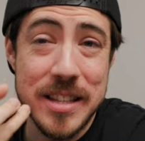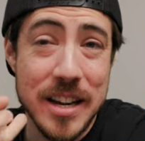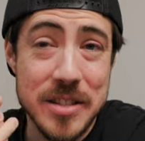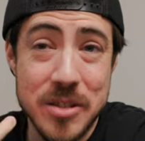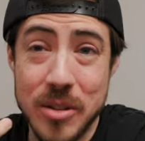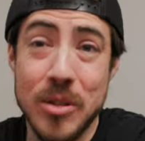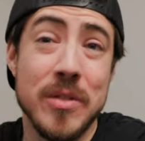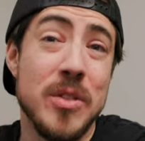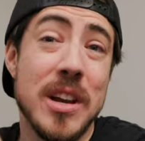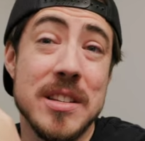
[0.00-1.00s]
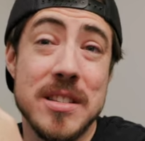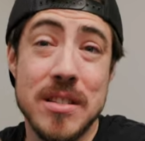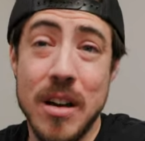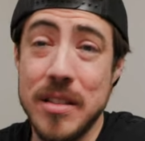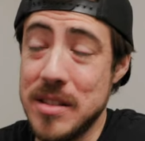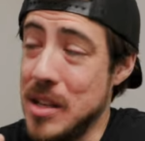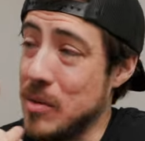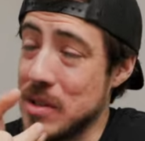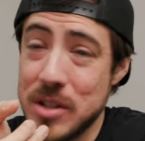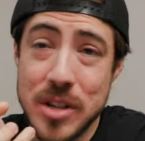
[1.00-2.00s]
that I took, or if you guys saw the
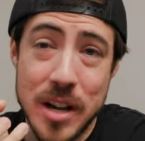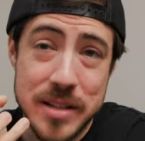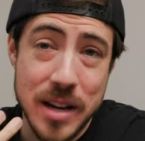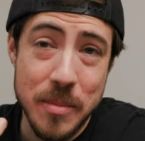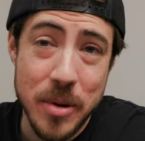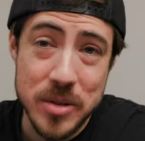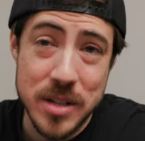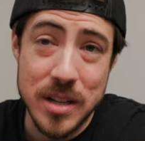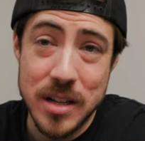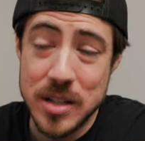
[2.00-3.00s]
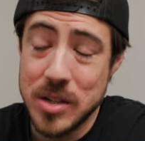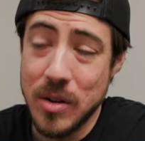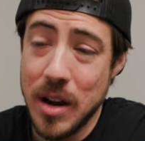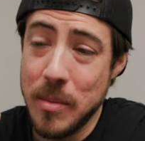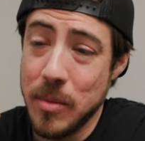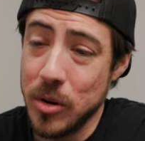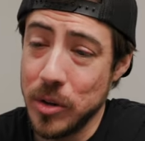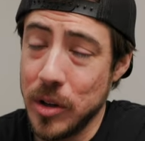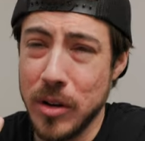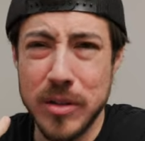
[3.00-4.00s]
sequence of shots that I posted to Instagram
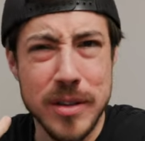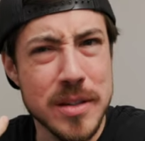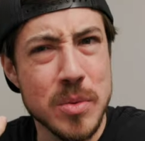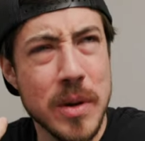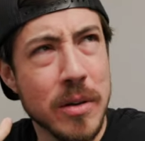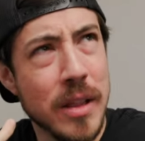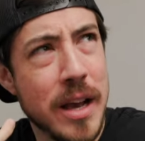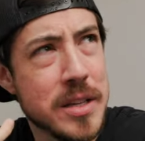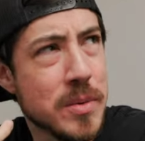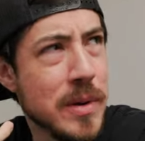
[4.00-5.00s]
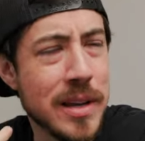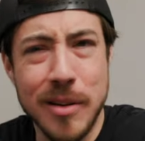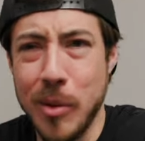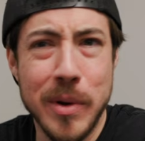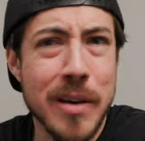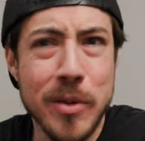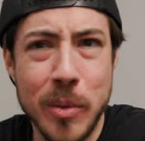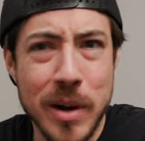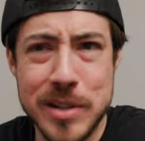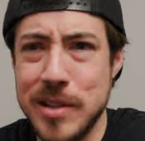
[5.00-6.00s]
earlier this week or last week, or whenever you're
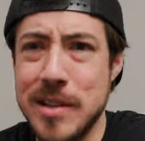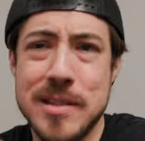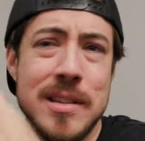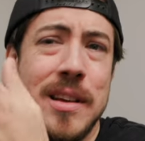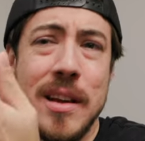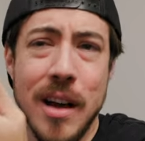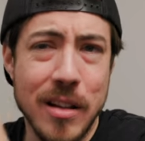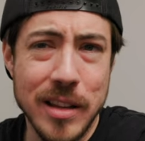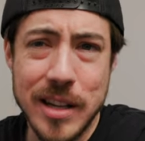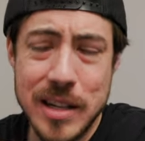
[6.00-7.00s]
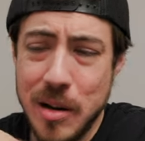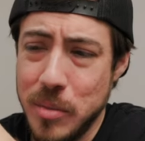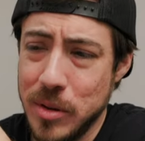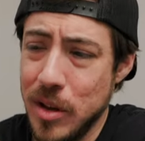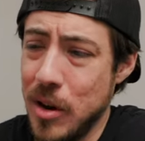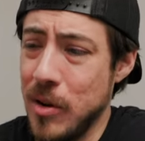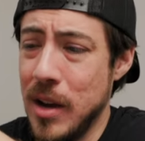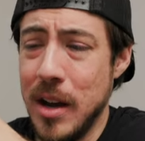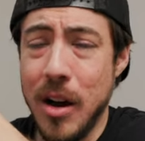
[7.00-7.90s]
watching this, I'll link it down below.